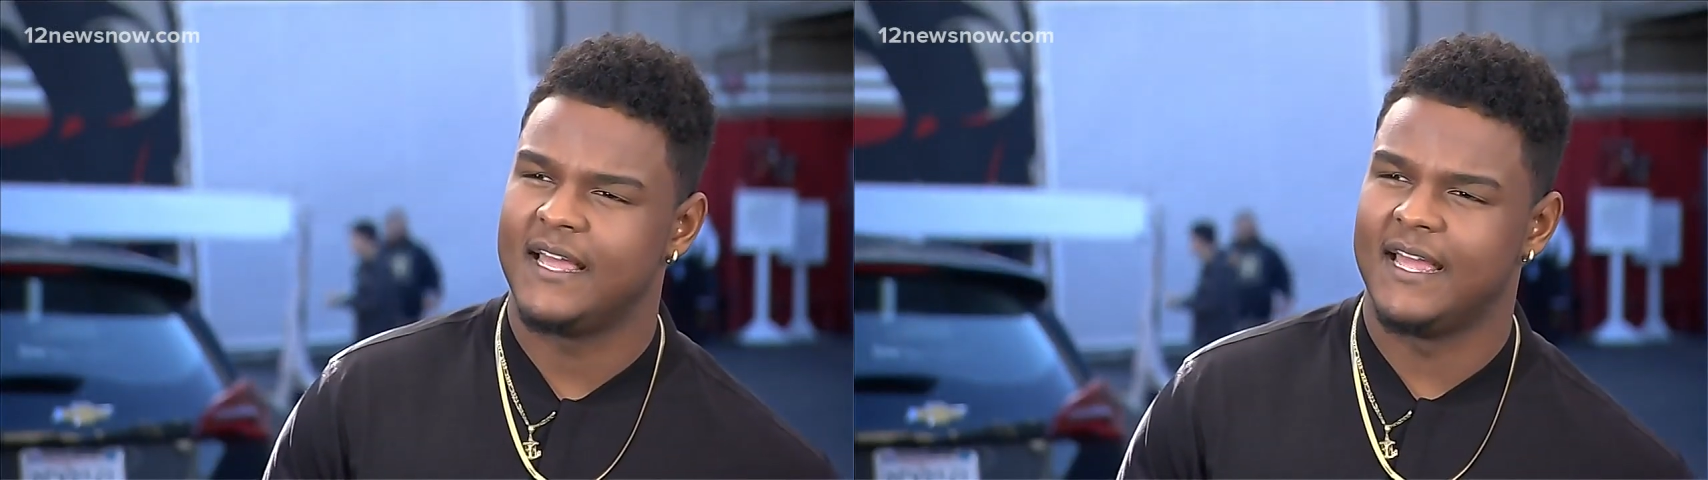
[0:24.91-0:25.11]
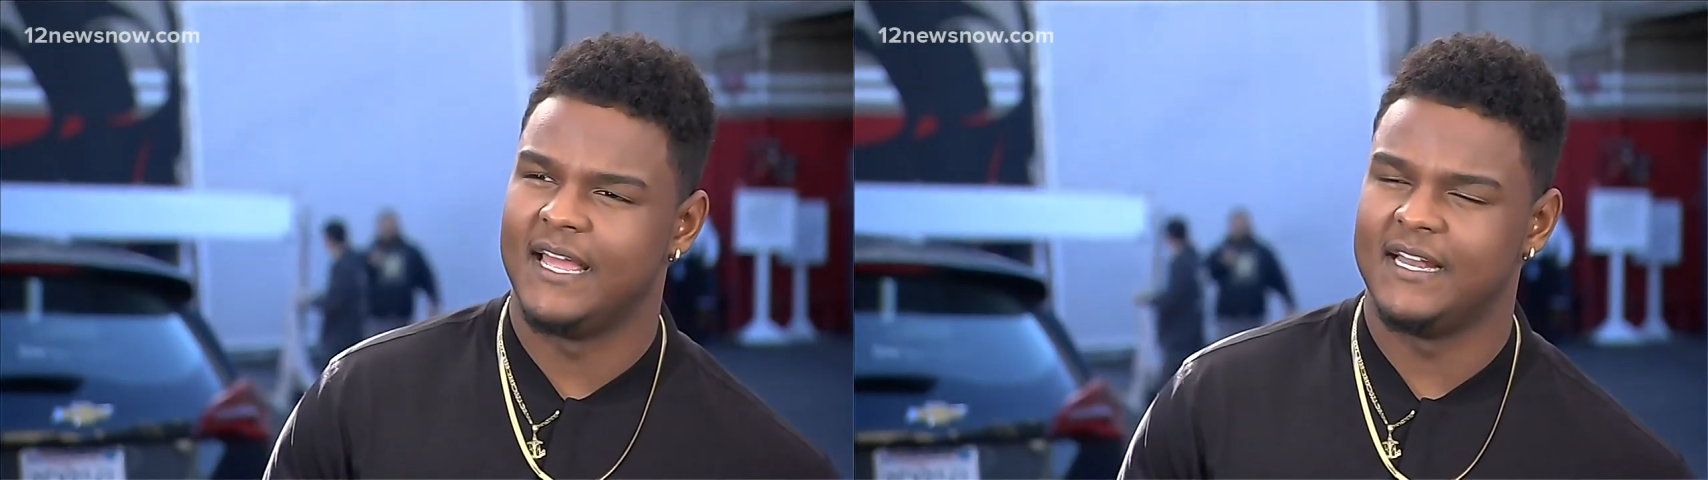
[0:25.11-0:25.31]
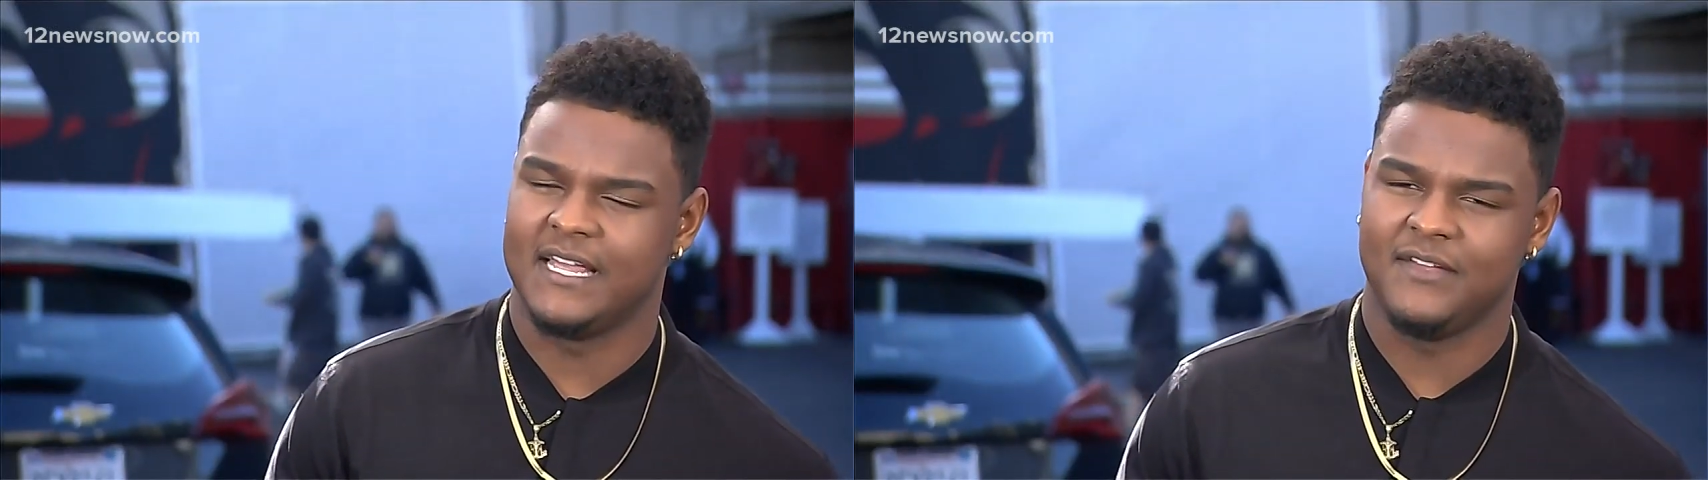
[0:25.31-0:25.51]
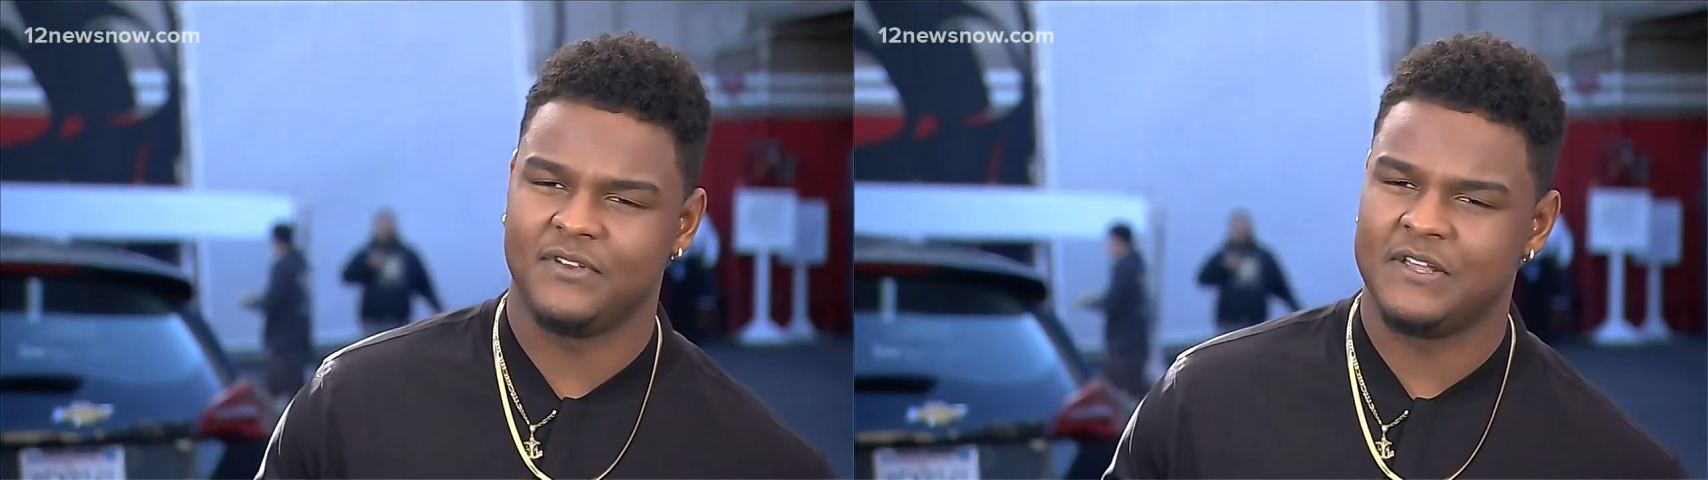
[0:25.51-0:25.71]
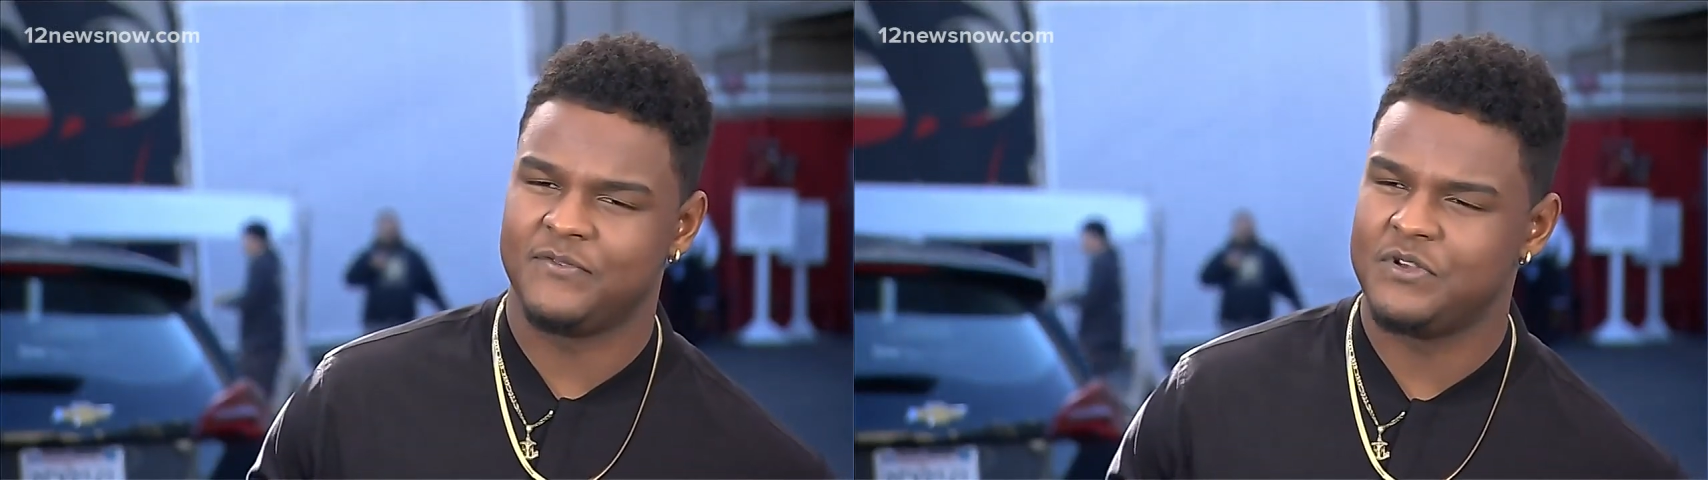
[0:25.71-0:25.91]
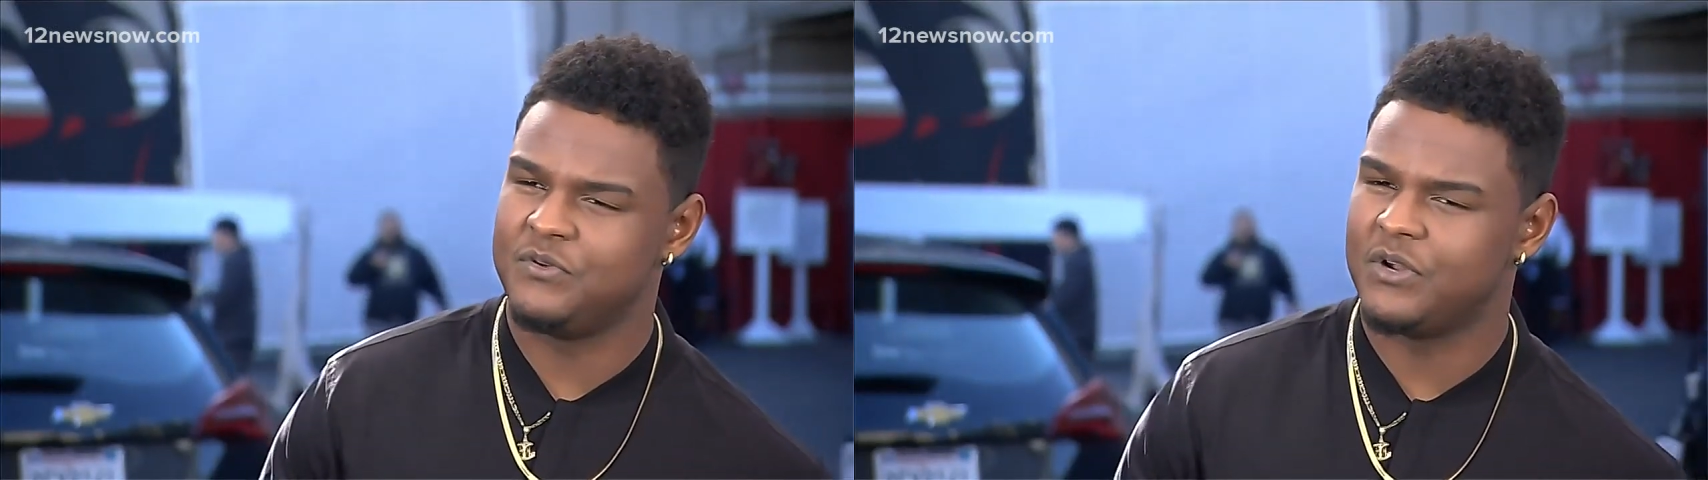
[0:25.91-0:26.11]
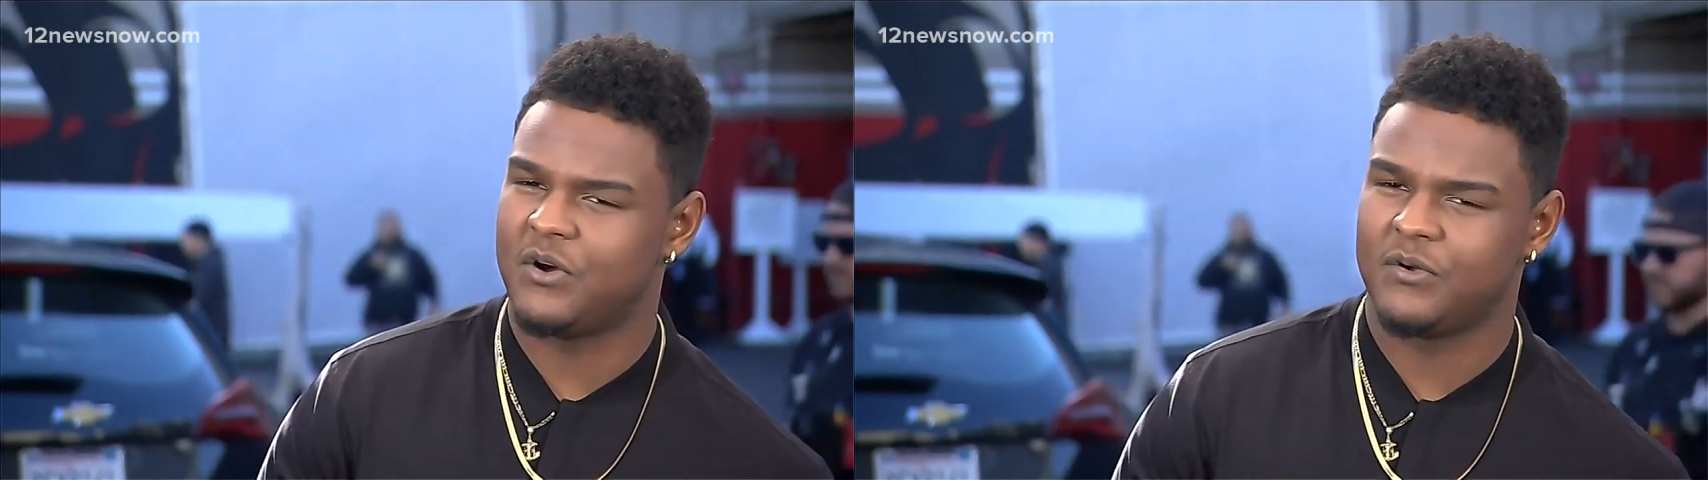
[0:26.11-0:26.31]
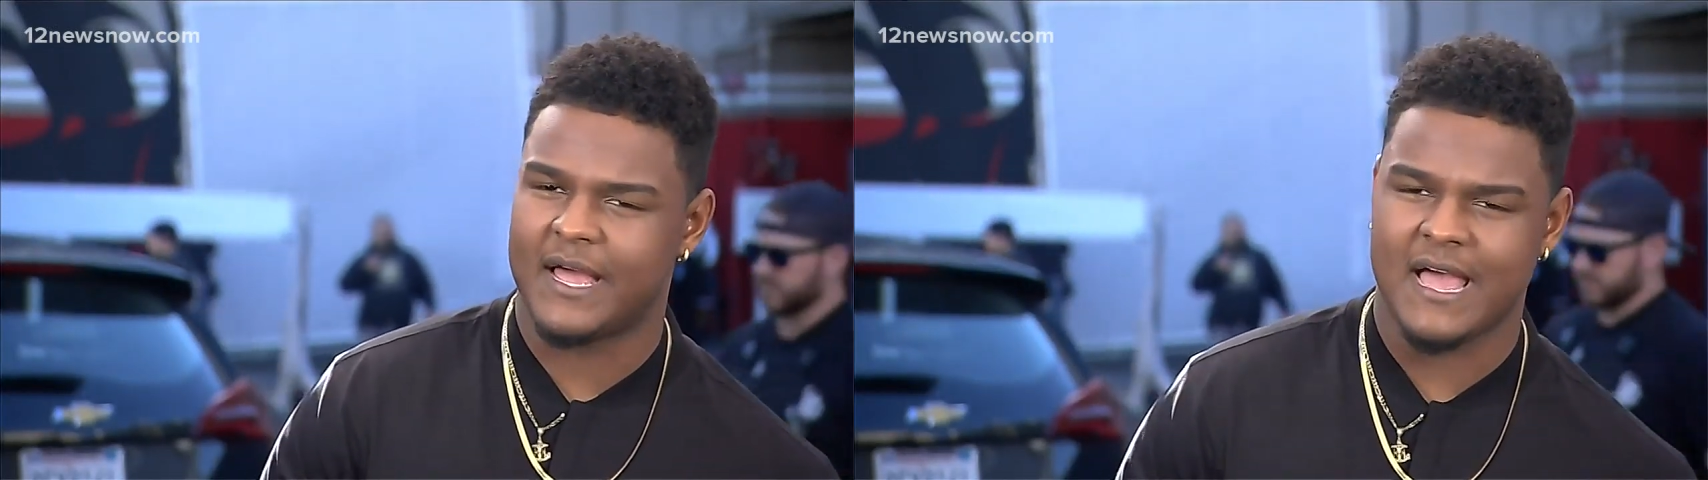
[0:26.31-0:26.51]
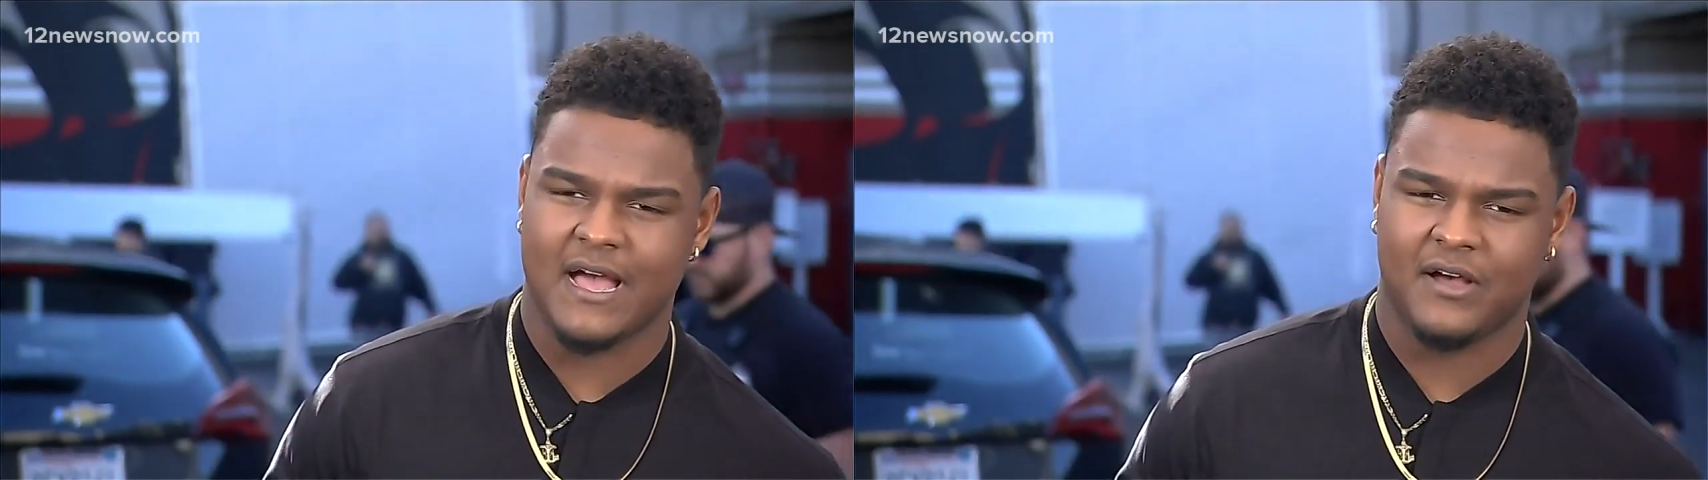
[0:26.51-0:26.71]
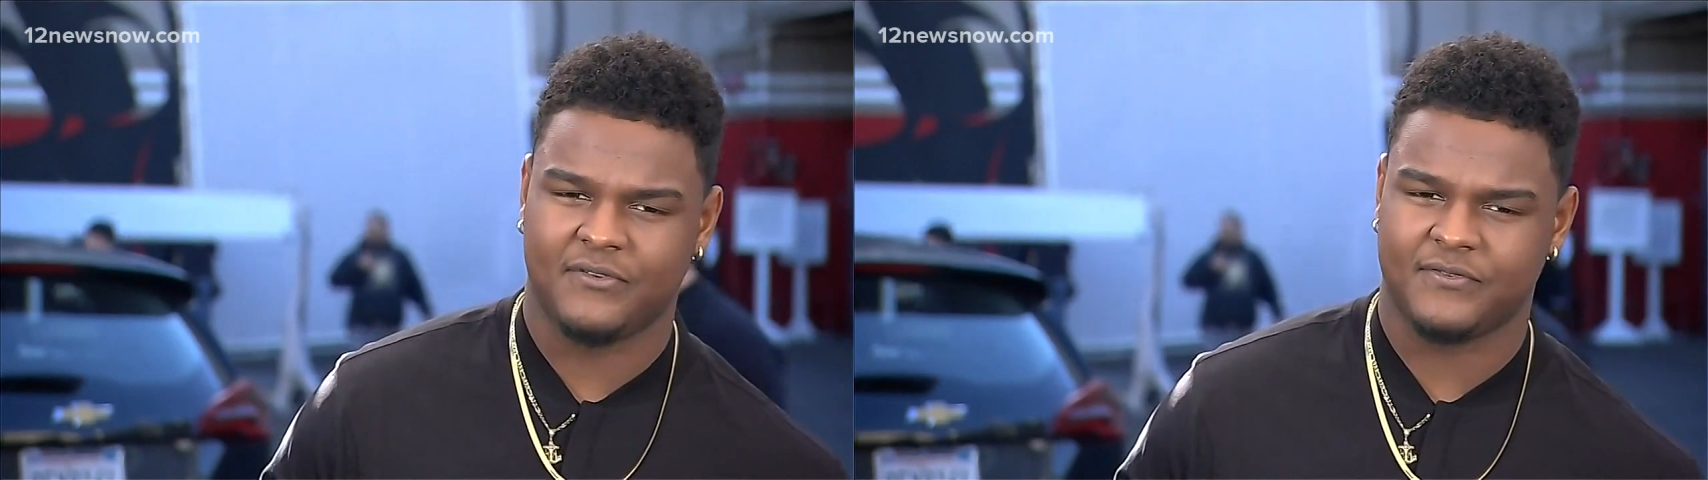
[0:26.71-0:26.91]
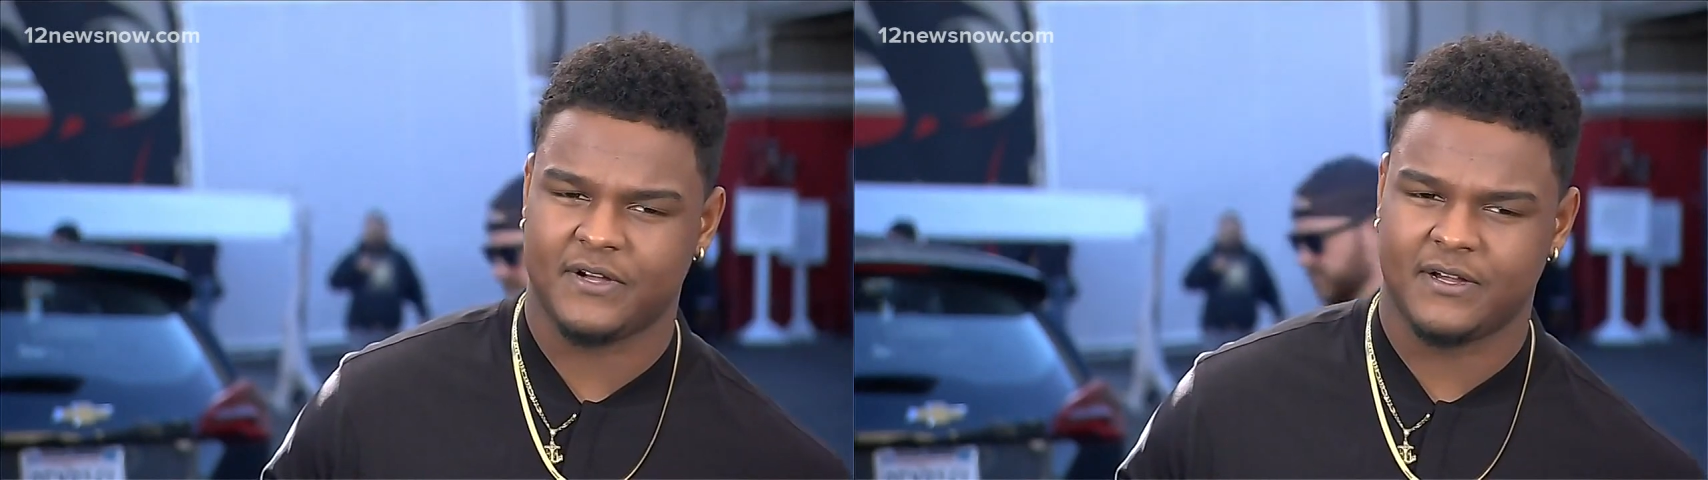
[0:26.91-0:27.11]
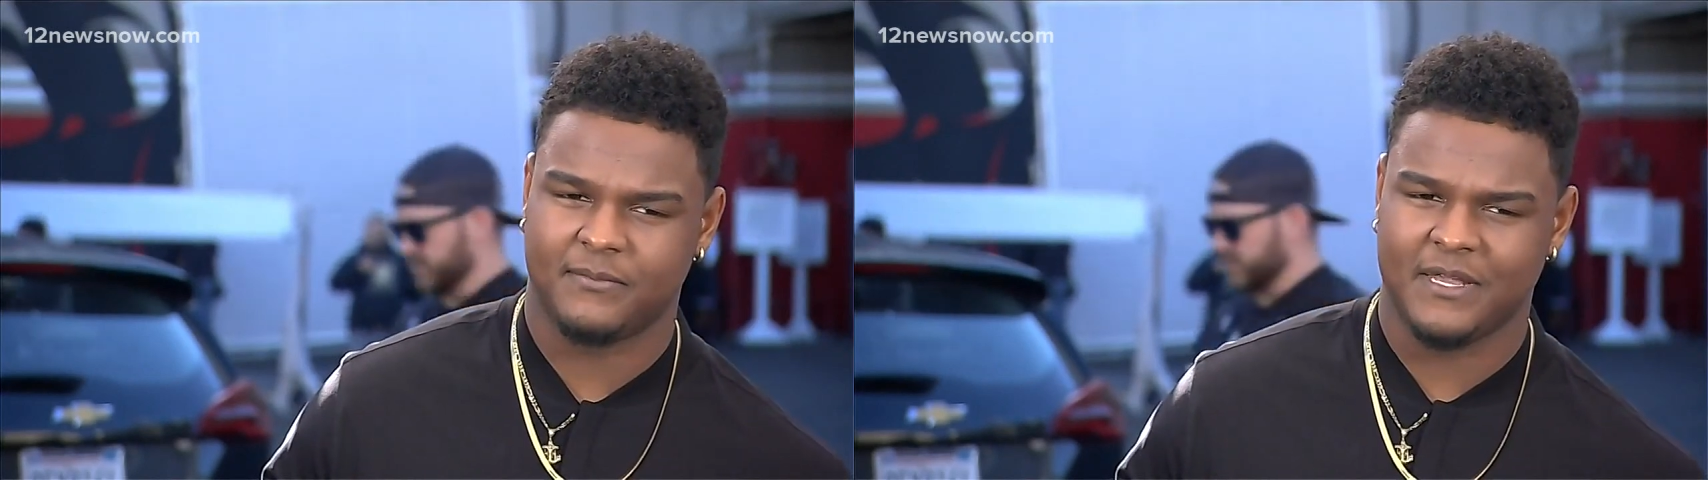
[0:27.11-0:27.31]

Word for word: And even if you don't have, um,